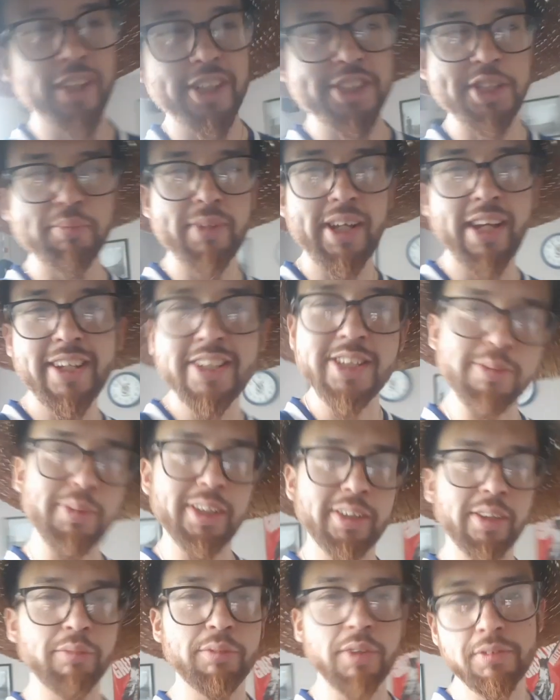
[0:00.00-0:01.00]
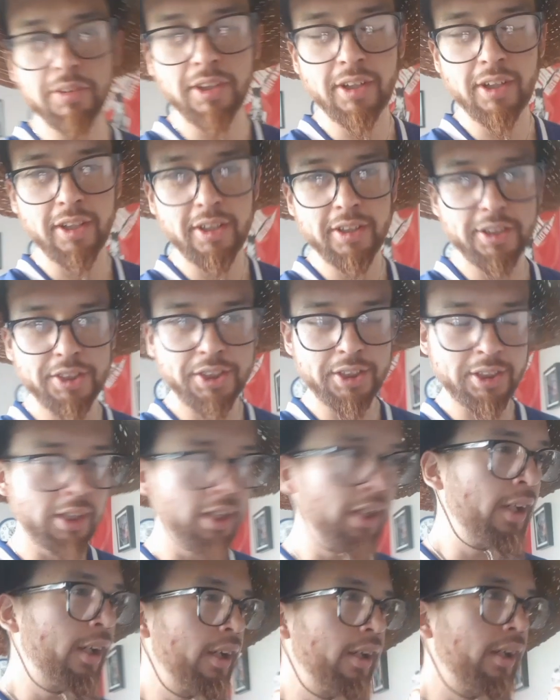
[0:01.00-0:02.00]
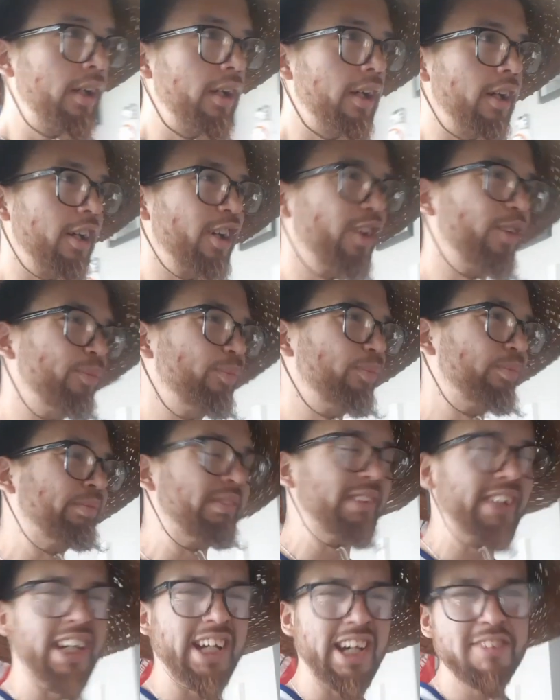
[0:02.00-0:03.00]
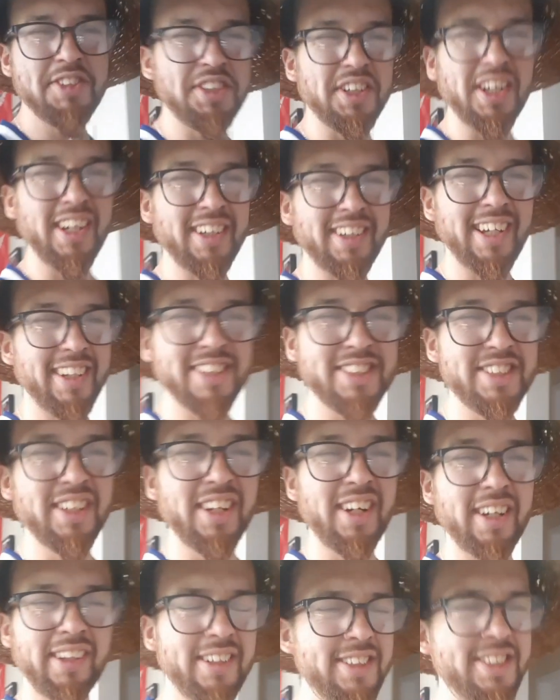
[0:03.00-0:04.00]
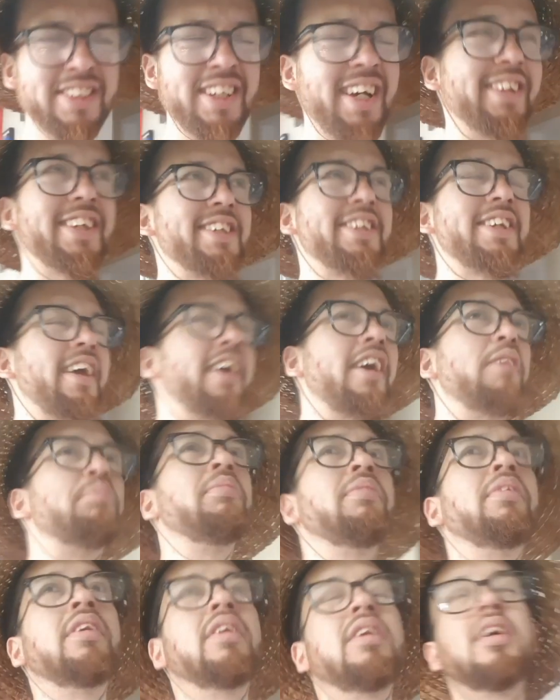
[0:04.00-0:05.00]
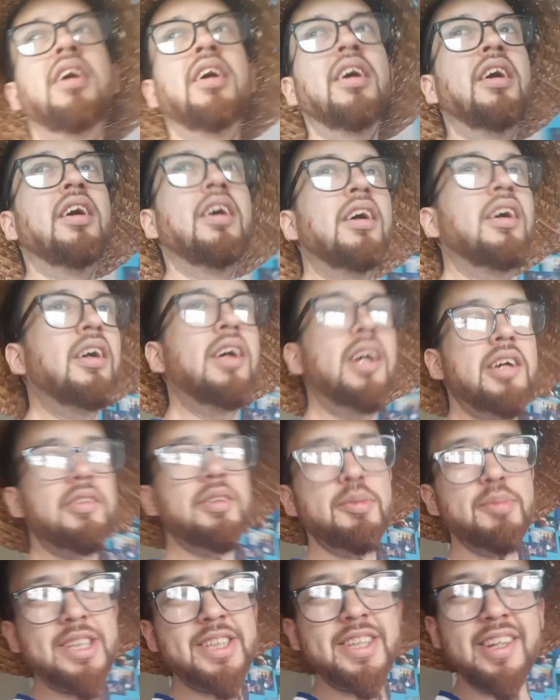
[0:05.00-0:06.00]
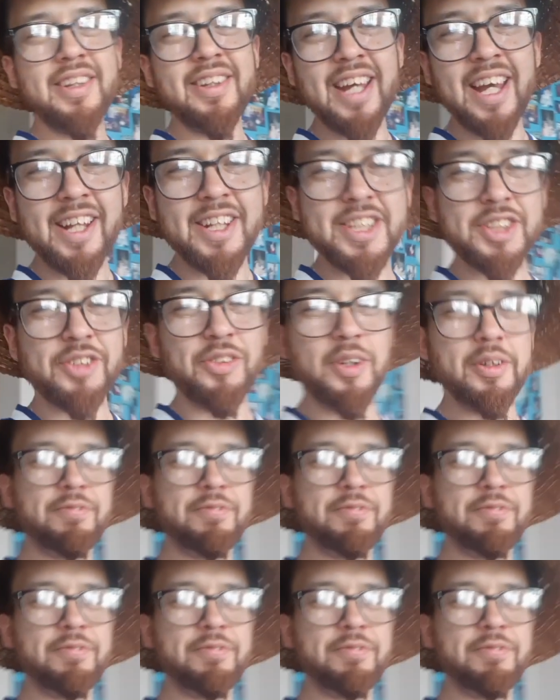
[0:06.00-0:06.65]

gymnasium like the River Lodge? Yeah, I've tried that. It's not the same. If you miss the net, it's going